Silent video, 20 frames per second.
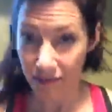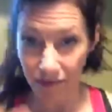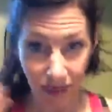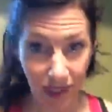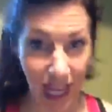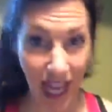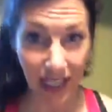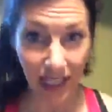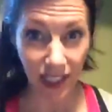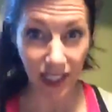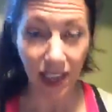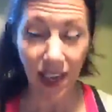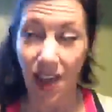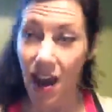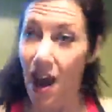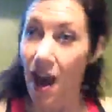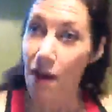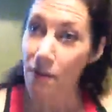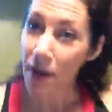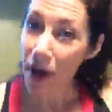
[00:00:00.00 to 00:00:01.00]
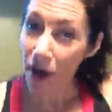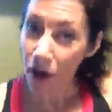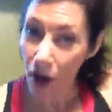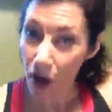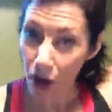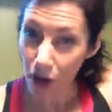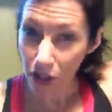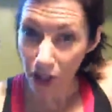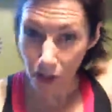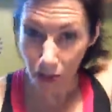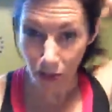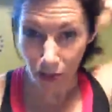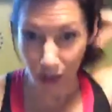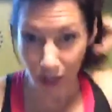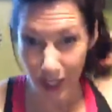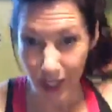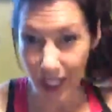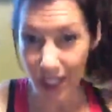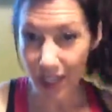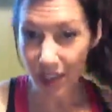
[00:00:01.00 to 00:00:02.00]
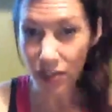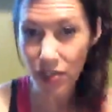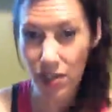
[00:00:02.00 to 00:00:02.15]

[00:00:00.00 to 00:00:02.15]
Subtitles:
That's about all you really need